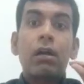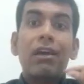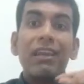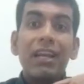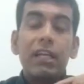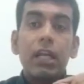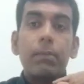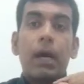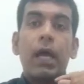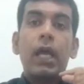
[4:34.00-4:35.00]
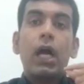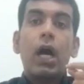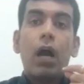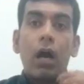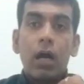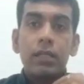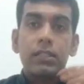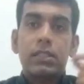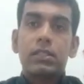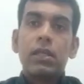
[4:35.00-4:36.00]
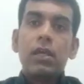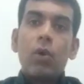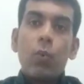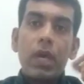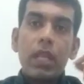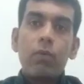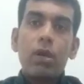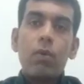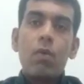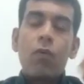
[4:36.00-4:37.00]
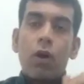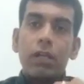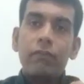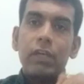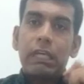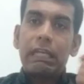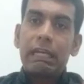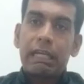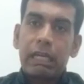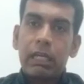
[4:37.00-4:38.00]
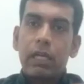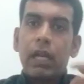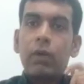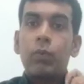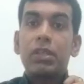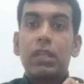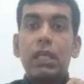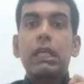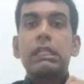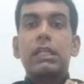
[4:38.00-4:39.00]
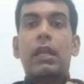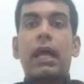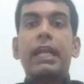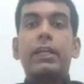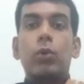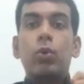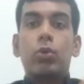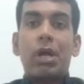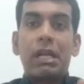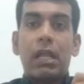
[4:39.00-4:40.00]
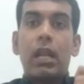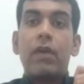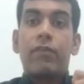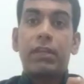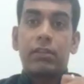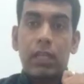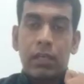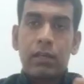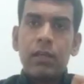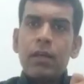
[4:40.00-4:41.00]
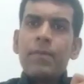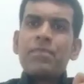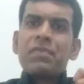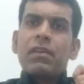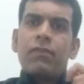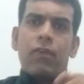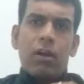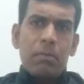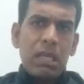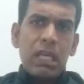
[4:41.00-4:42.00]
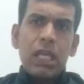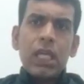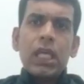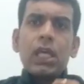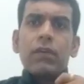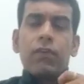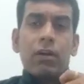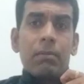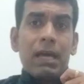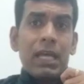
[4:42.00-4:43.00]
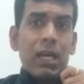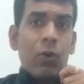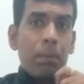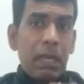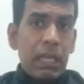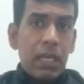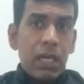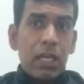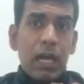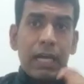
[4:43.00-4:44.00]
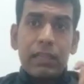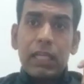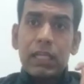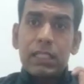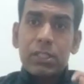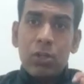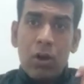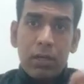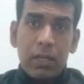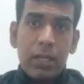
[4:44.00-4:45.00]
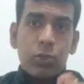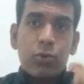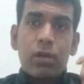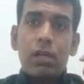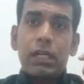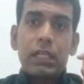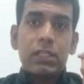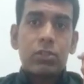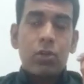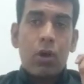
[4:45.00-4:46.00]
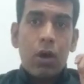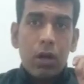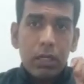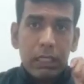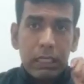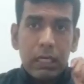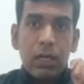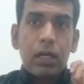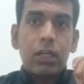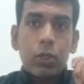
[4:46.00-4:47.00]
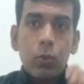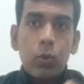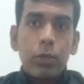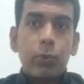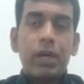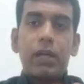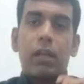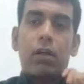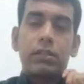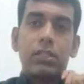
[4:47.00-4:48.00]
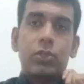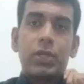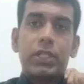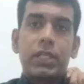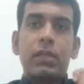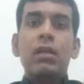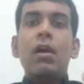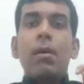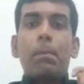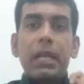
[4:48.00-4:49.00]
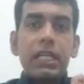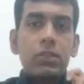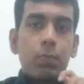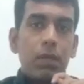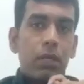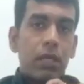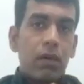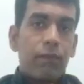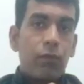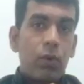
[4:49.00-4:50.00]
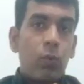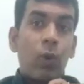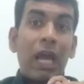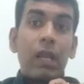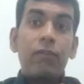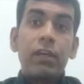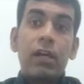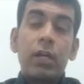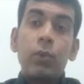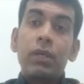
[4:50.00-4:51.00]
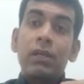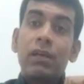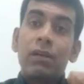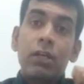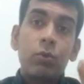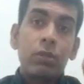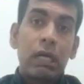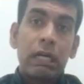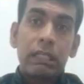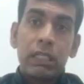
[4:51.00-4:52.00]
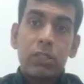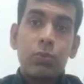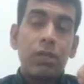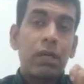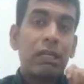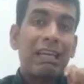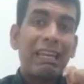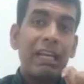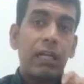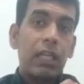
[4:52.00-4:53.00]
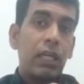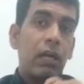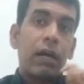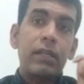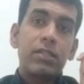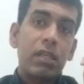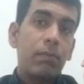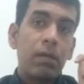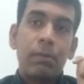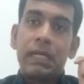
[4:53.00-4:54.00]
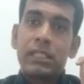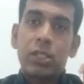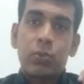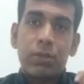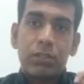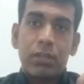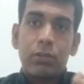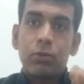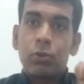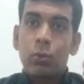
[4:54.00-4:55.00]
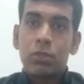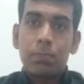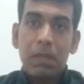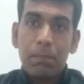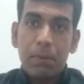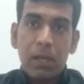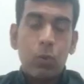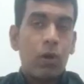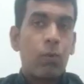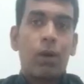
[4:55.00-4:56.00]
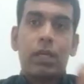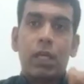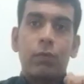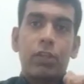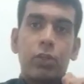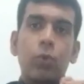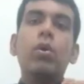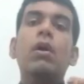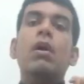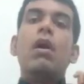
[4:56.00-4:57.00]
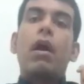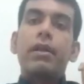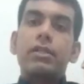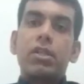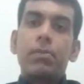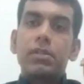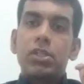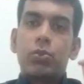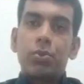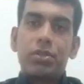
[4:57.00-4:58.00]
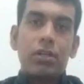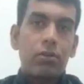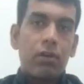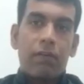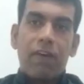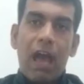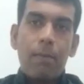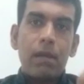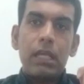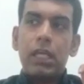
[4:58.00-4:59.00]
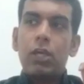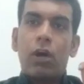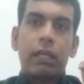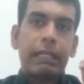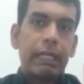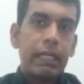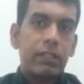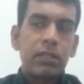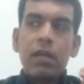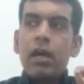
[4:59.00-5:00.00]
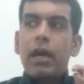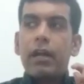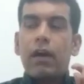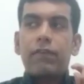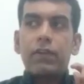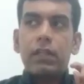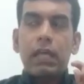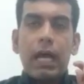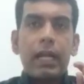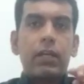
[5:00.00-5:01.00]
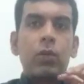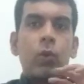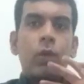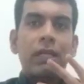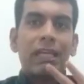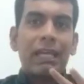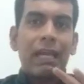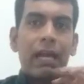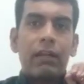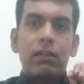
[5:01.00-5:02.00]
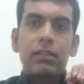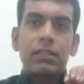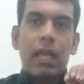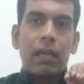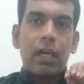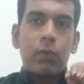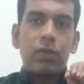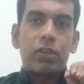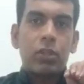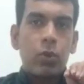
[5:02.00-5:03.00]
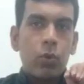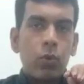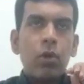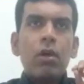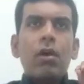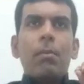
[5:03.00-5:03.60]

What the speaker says: created by us. Whenever we want, we create anger and we think it's a right tool to handle everything. For me, for my opinion, I think it's not a natural. It is not a tool to handle all situation. Please be careful while we are doing anger to the others. We are creating unstable mind situation to those people who are working with you, unstable situation to your family, your kids, and after that no one can handle this anger with you.